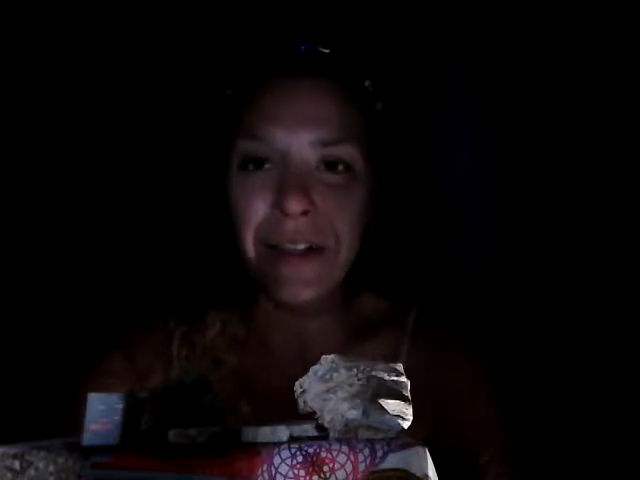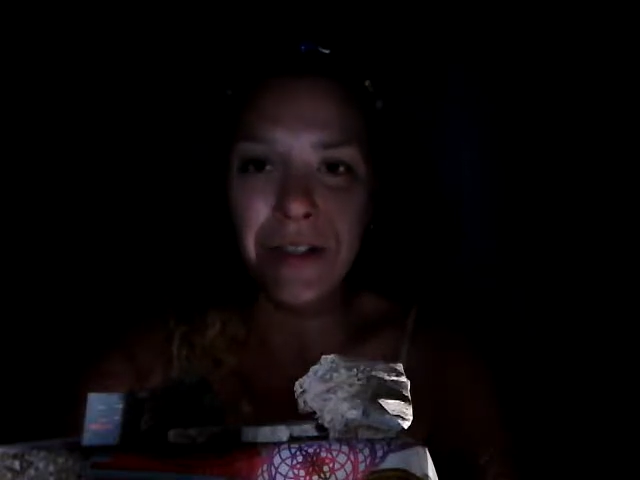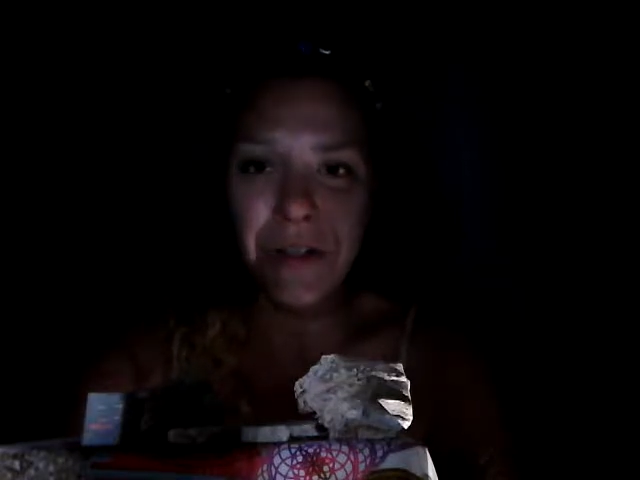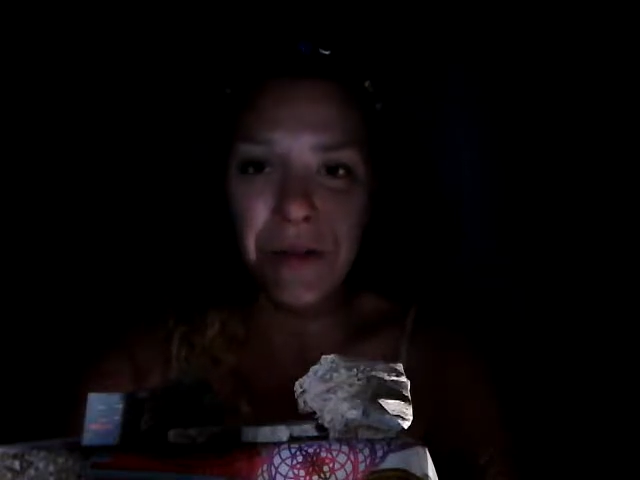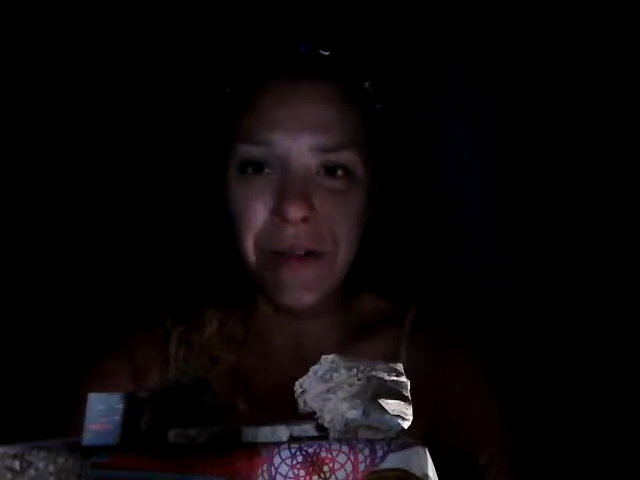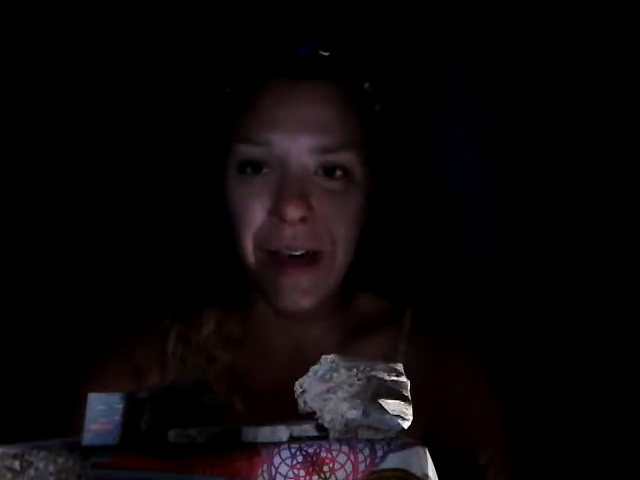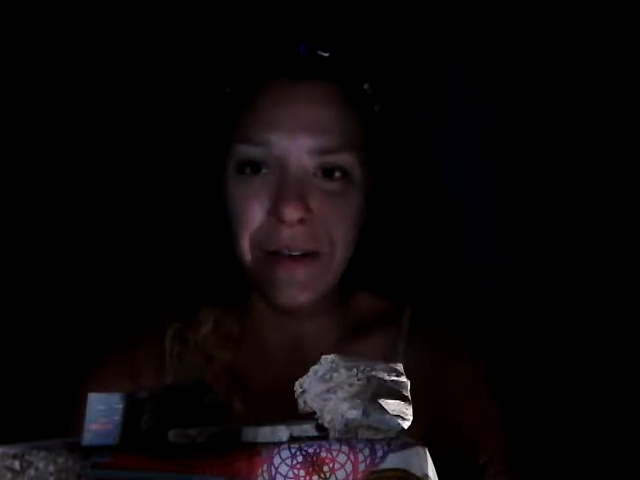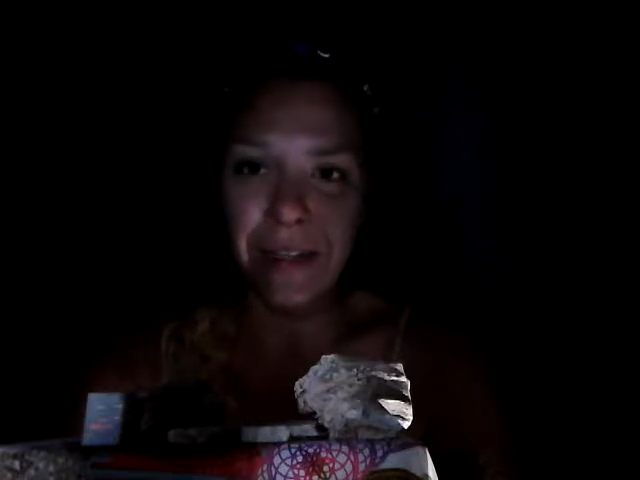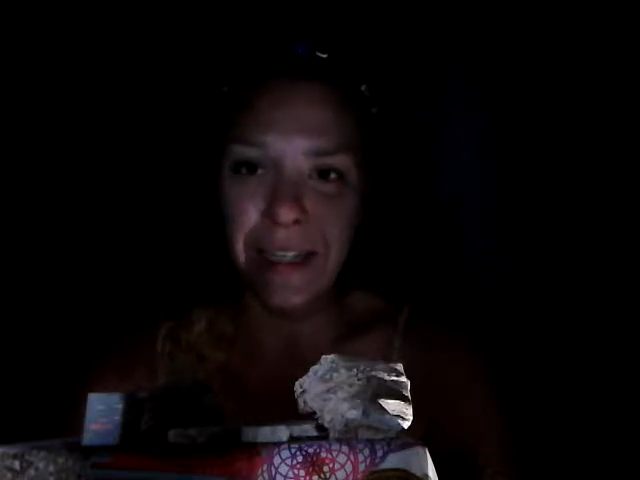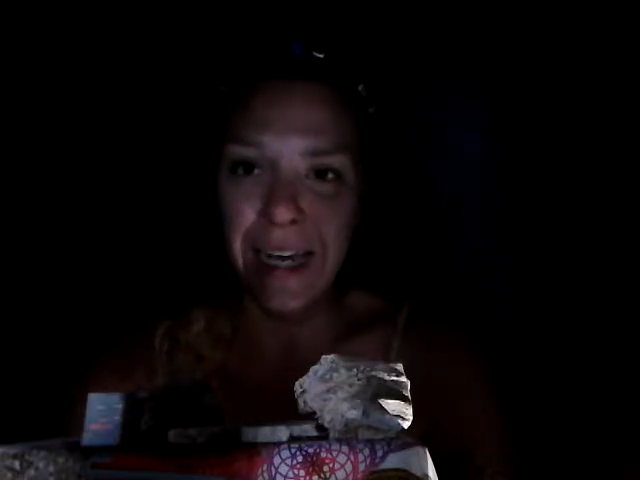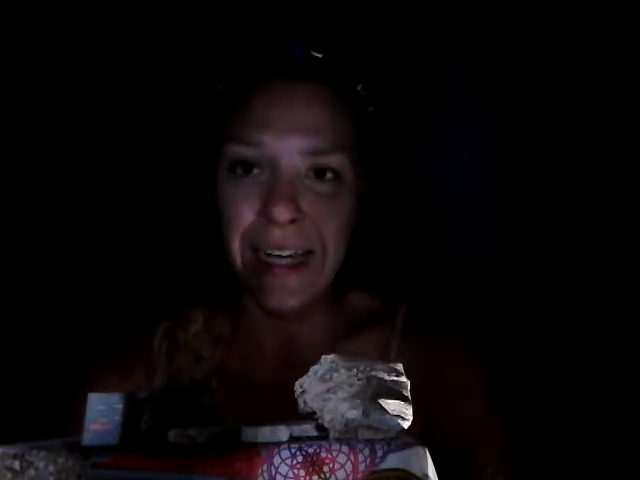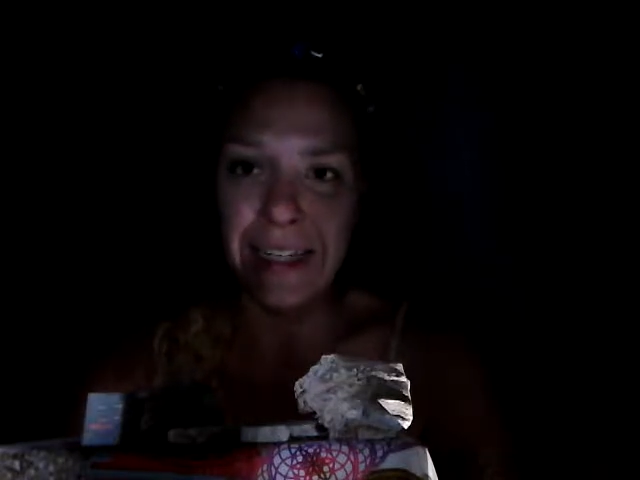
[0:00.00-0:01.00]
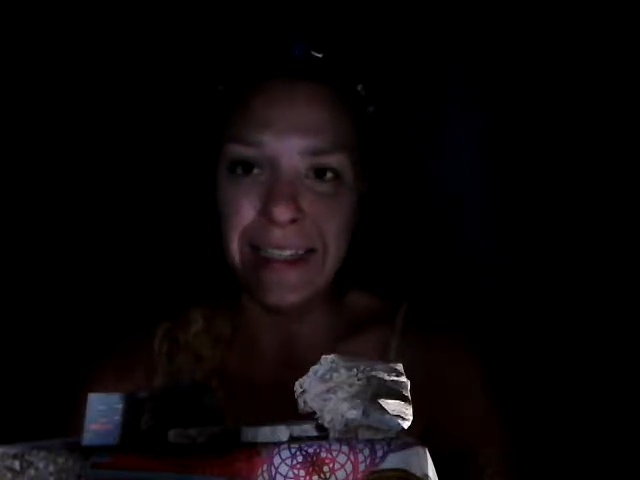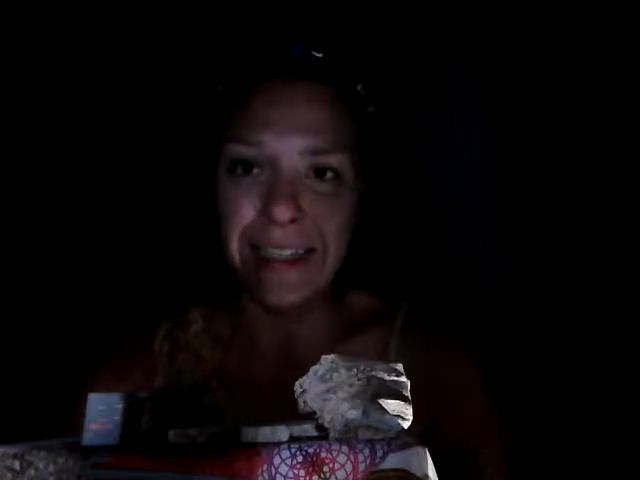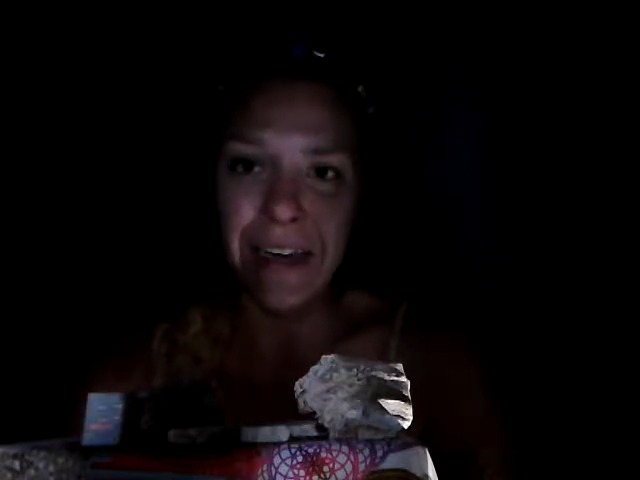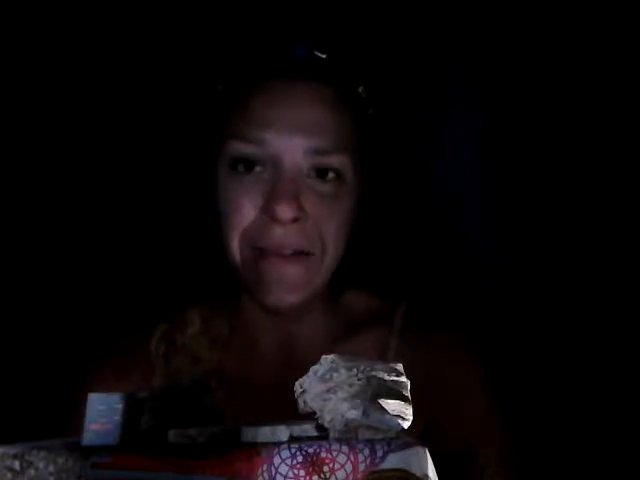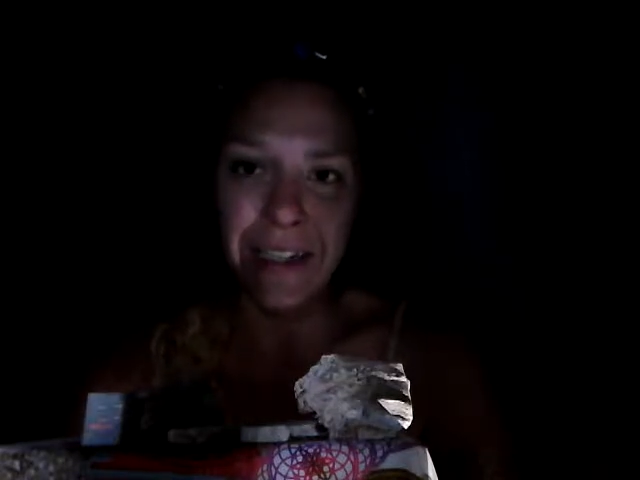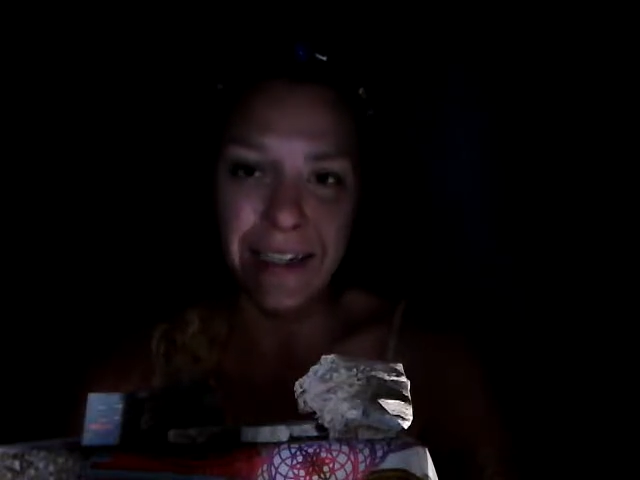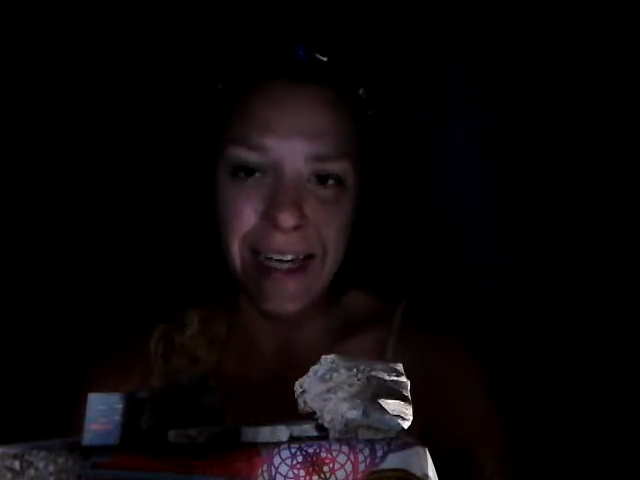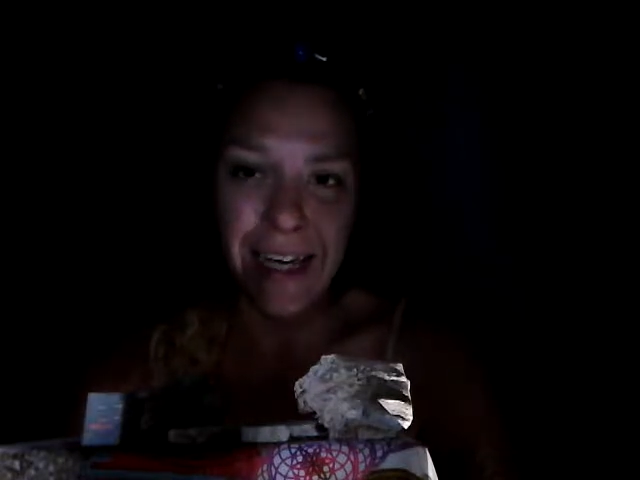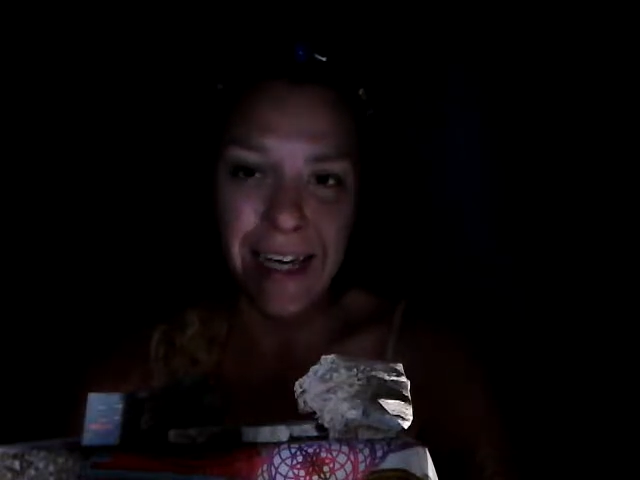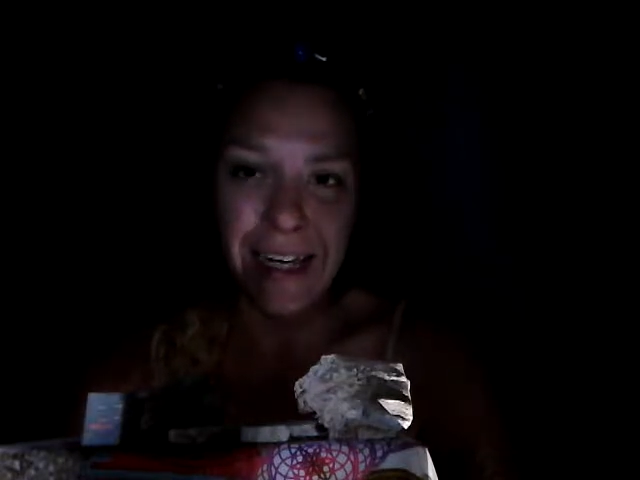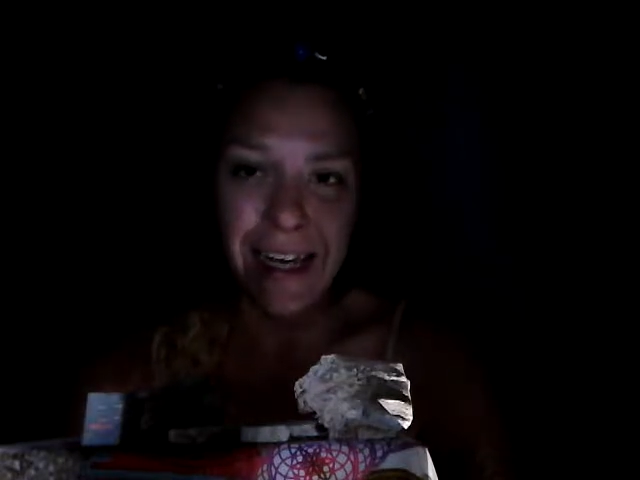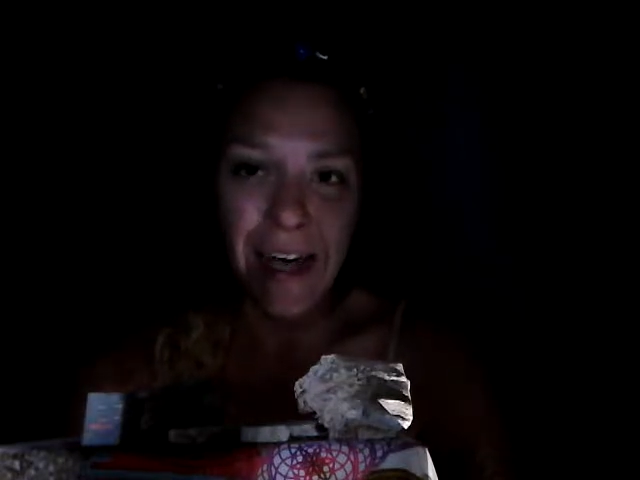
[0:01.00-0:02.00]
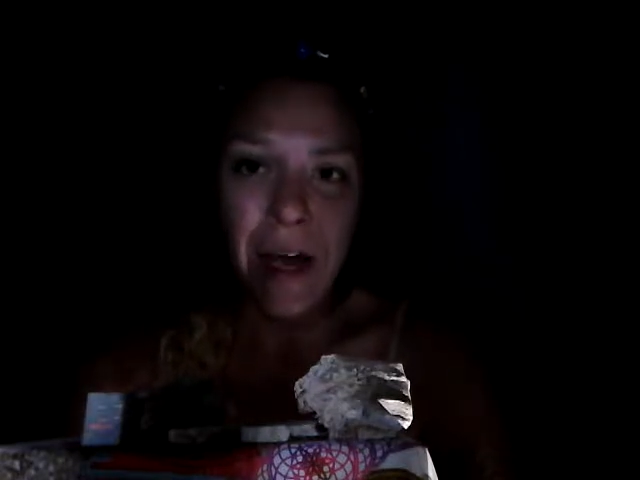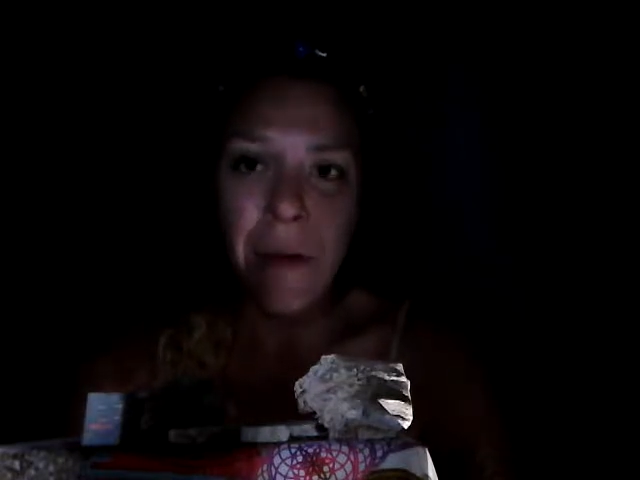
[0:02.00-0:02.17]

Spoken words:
2017.